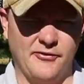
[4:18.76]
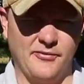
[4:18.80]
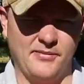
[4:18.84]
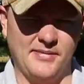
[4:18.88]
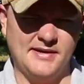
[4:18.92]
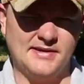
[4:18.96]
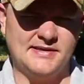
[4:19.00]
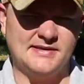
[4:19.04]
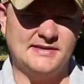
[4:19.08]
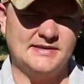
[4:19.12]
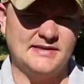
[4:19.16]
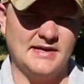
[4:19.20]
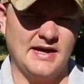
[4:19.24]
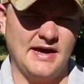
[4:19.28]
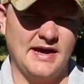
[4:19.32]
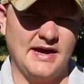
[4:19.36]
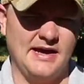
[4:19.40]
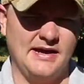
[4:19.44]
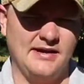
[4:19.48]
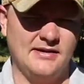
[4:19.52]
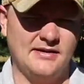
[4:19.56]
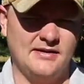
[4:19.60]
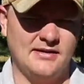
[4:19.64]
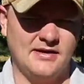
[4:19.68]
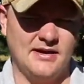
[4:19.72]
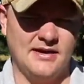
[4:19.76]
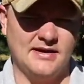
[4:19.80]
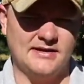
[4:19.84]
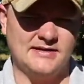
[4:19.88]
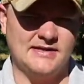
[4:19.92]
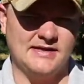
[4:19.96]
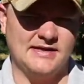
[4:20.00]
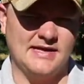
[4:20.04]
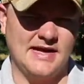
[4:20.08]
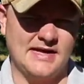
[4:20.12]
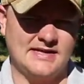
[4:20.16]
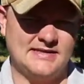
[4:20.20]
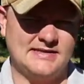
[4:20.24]
from inside
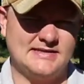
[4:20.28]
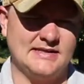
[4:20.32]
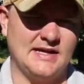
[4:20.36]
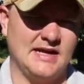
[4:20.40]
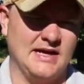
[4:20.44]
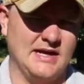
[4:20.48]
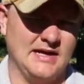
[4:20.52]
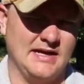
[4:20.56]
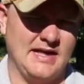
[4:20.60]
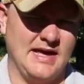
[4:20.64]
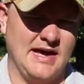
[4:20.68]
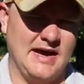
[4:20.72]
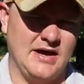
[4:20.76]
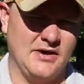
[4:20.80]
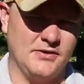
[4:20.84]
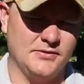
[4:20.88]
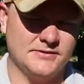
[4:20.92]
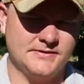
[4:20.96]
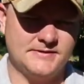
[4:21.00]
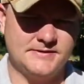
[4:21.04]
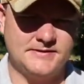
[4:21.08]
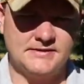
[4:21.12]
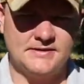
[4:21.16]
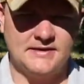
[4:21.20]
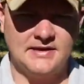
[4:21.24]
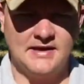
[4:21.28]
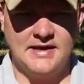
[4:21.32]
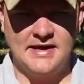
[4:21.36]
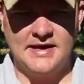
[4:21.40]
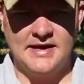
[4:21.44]
to that side of the house